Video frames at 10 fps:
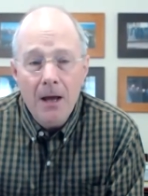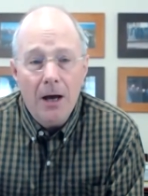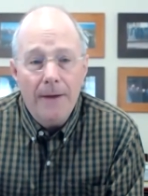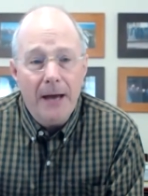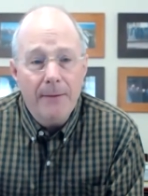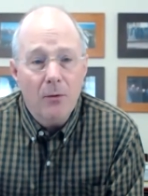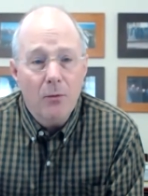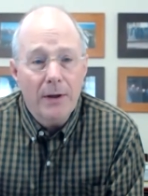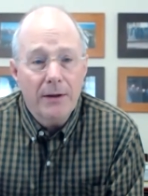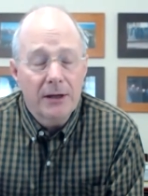on that, but
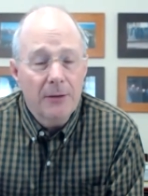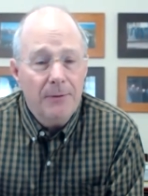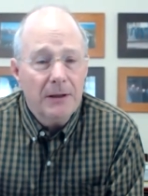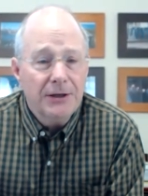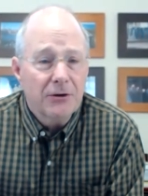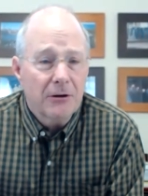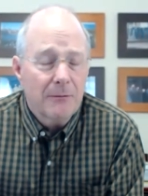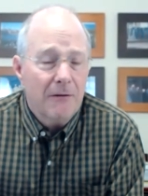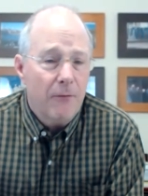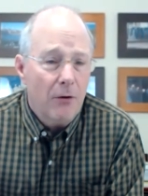we typically turn
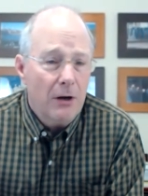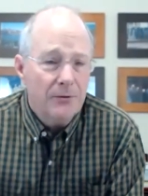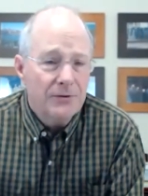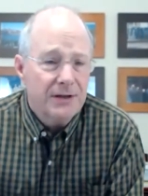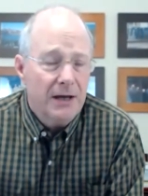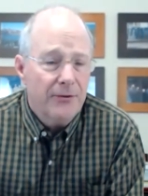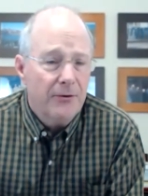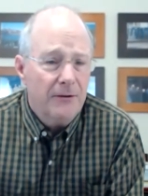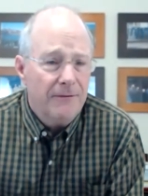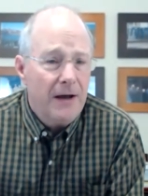about 40%,
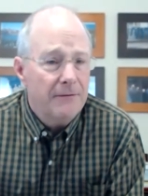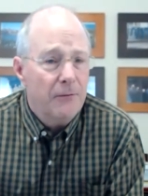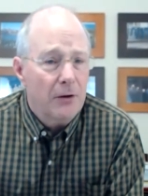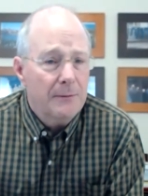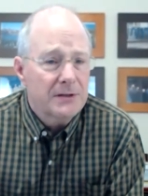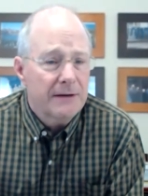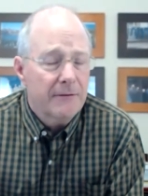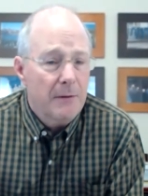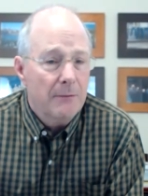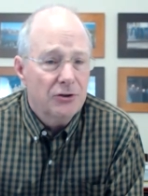35 to 40% of
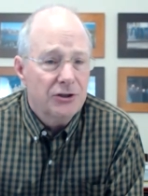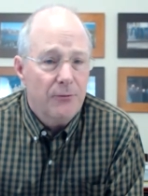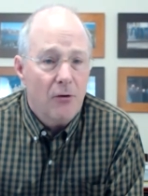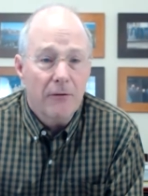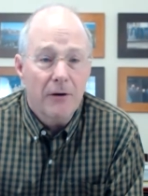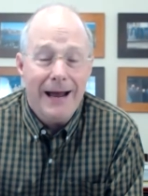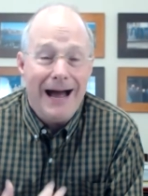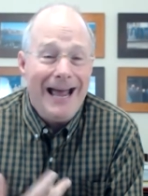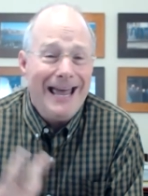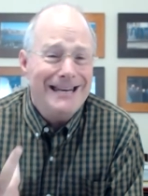our membership over.
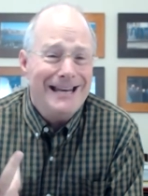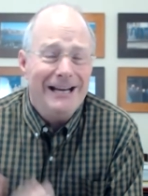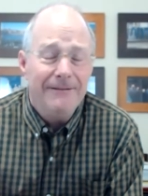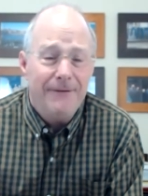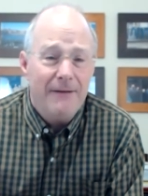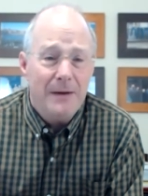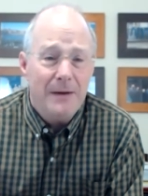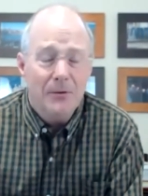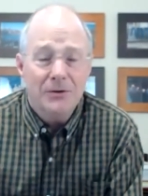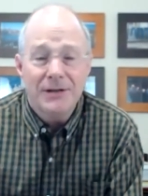I had 95
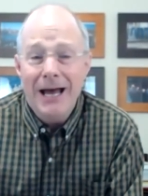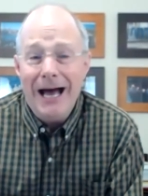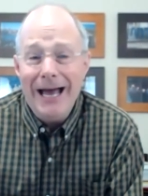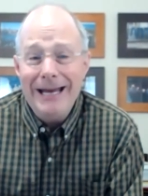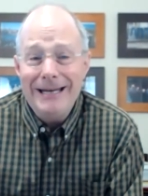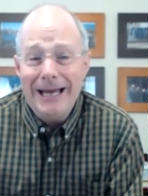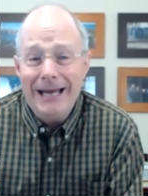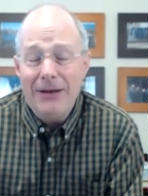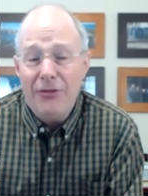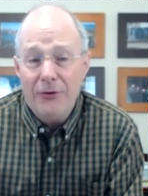members. I had to
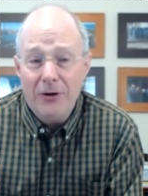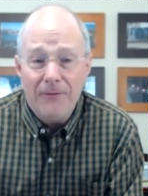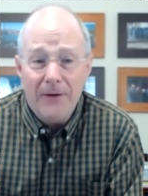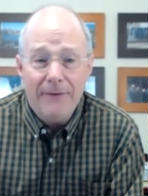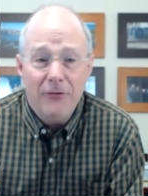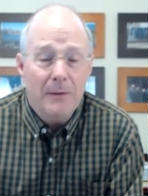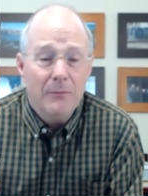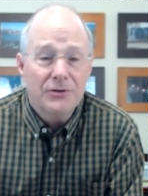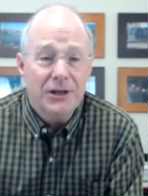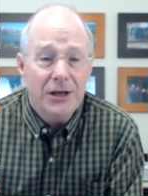get in 35 new
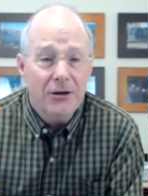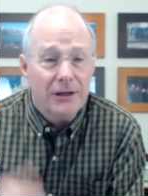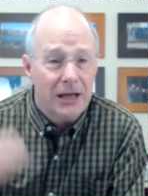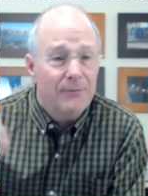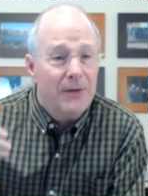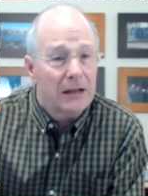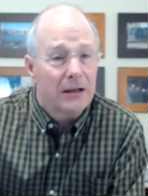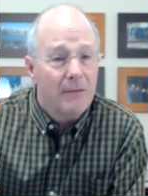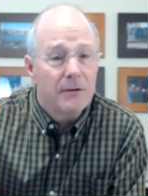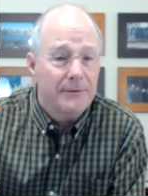members a year to keep that
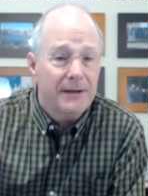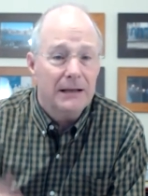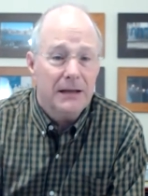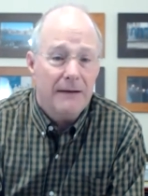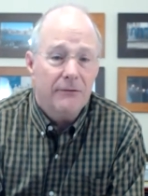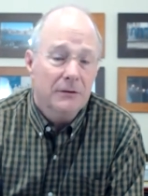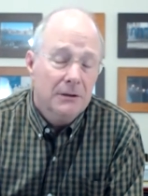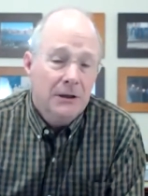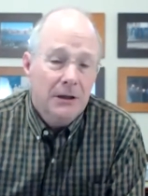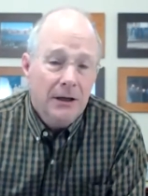club up at that level
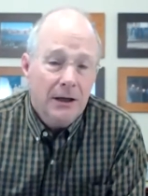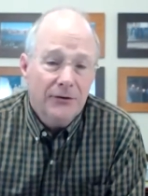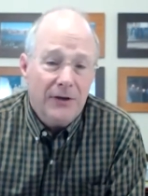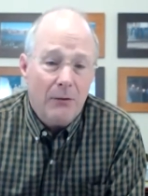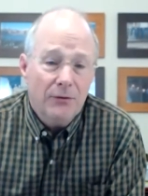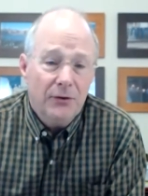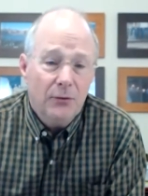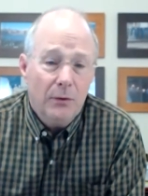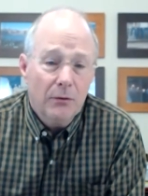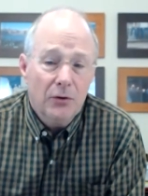because that was that
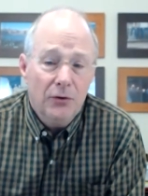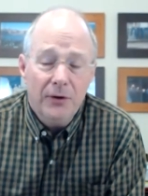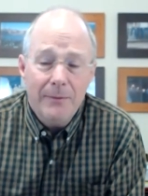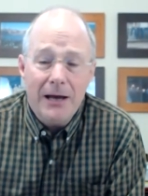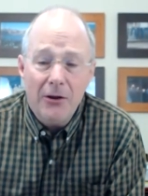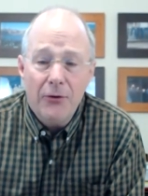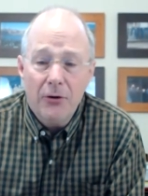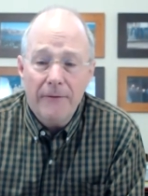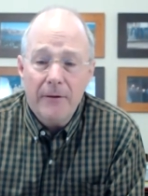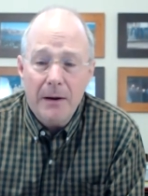we were losing about a
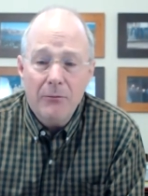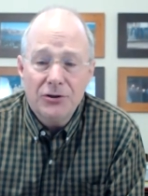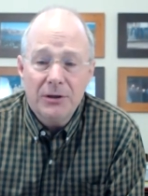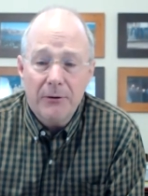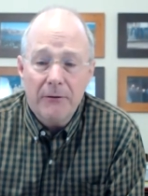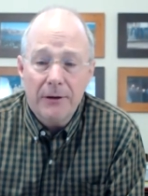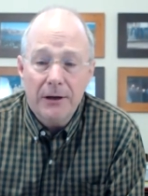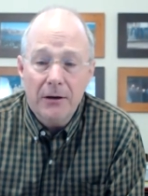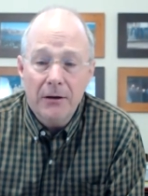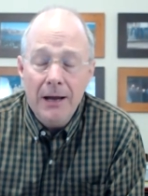third of our membership every
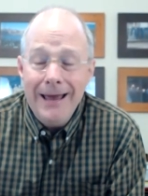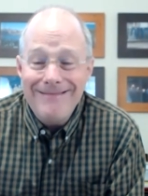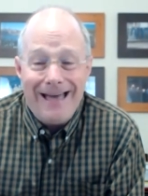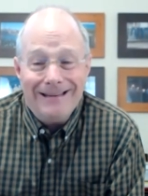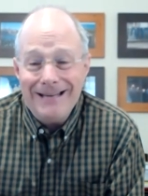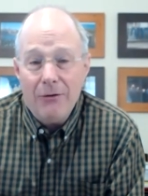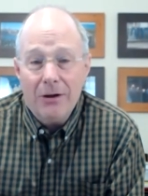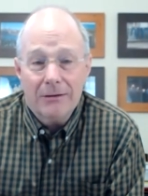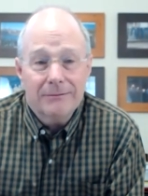year. That's how it